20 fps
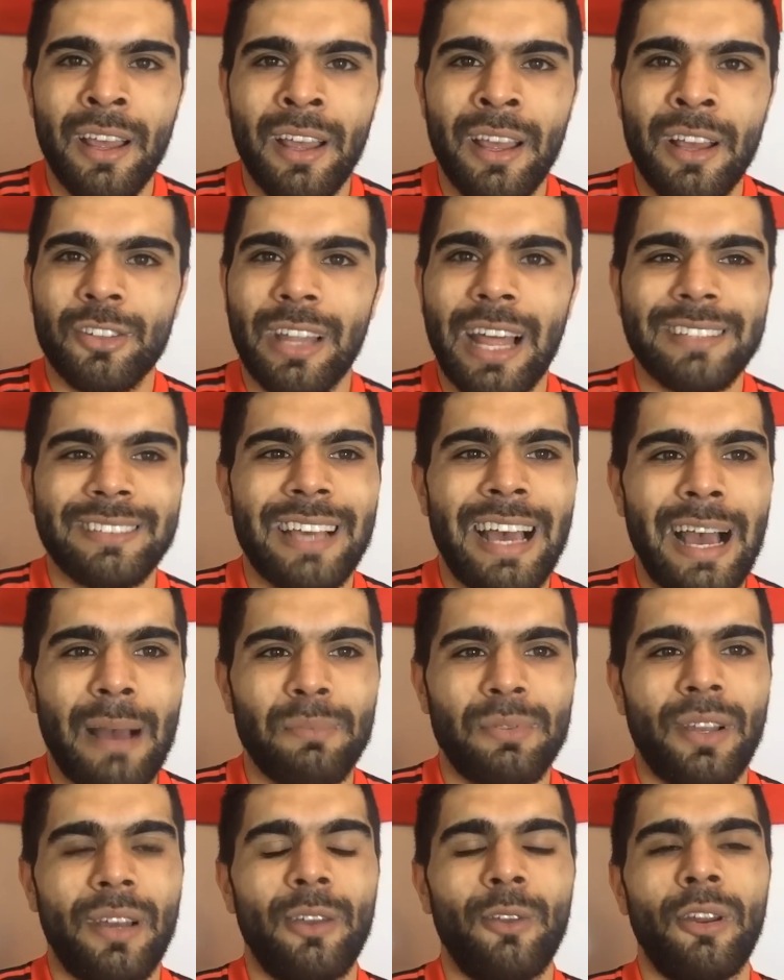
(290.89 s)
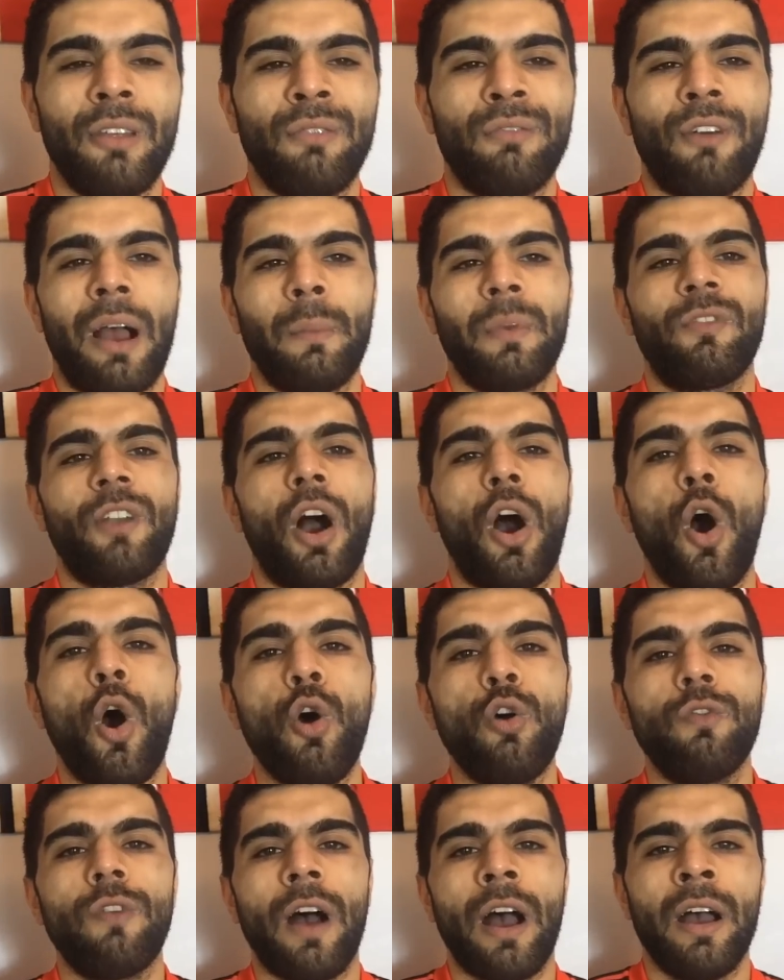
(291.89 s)
So that's absolutely fine. We've got
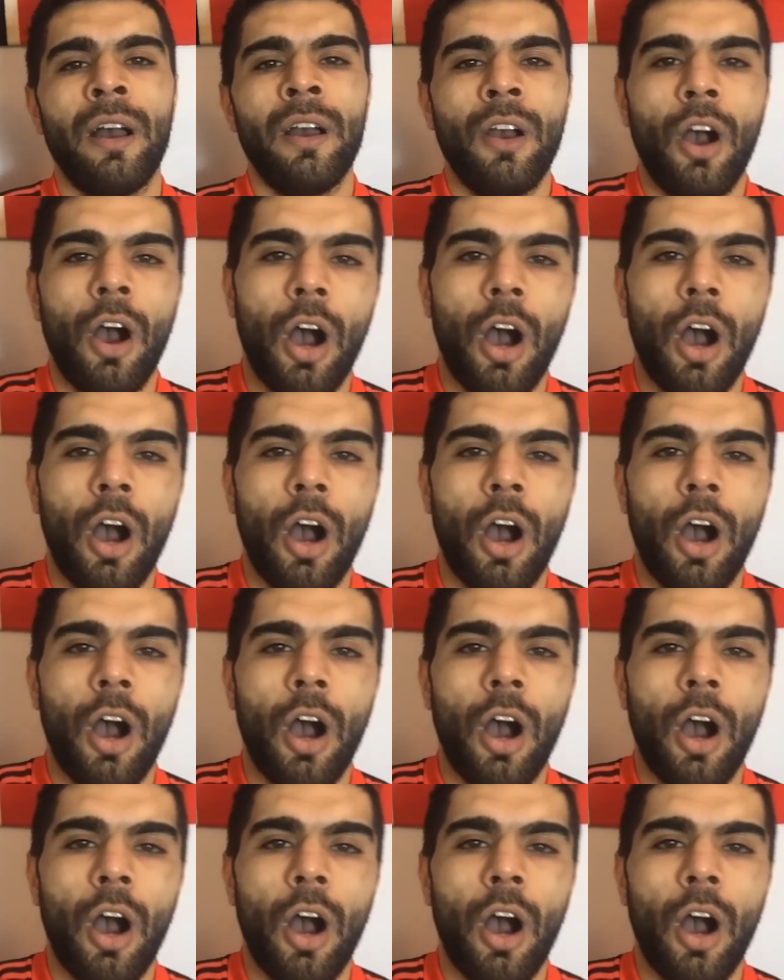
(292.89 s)
over